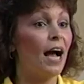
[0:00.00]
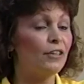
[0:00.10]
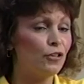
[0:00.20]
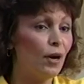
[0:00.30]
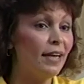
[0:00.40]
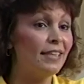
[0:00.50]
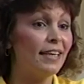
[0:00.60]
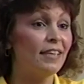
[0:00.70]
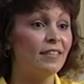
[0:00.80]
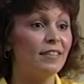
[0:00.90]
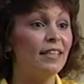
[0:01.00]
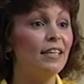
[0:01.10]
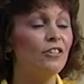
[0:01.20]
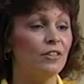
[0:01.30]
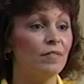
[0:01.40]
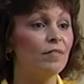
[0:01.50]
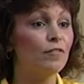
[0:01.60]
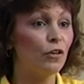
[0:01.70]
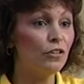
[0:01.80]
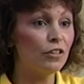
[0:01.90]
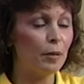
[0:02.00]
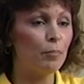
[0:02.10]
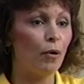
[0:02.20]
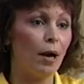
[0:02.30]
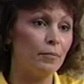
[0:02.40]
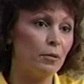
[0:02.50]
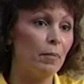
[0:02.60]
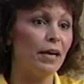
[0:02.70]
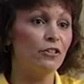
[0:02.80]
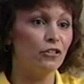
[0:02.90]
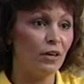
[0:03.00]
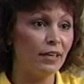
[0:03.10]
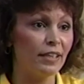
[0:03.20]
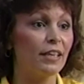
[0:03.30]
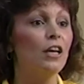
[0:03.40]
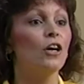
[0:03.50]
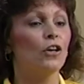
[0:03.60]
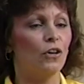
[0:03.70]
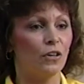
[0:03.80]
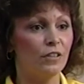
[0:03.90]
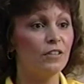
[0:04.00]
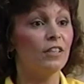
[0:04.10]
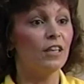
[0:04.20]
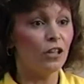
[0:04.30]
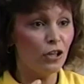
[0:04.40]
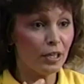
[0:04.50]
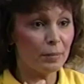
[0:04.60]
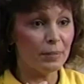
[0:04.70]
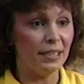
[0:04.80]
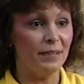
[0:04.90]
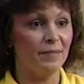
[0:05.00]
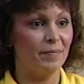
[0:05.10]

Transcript: I tried to get his attention. First, I prompted by instructing, "Curtis, look at me."